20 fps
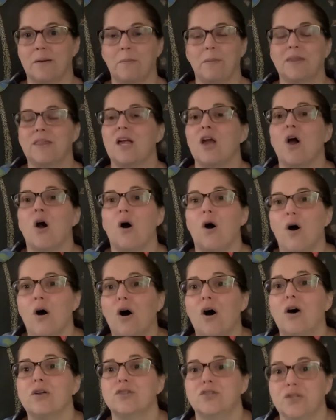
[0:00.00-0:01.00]
but they
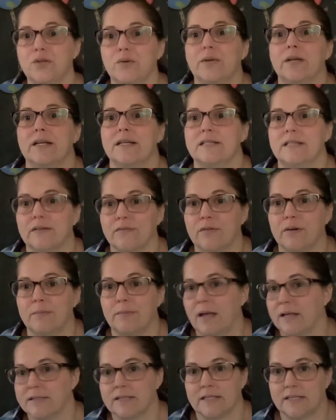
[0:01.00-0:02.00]
all do it in different
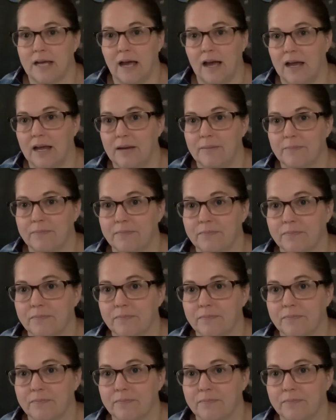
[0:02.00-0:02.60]
amounts of time.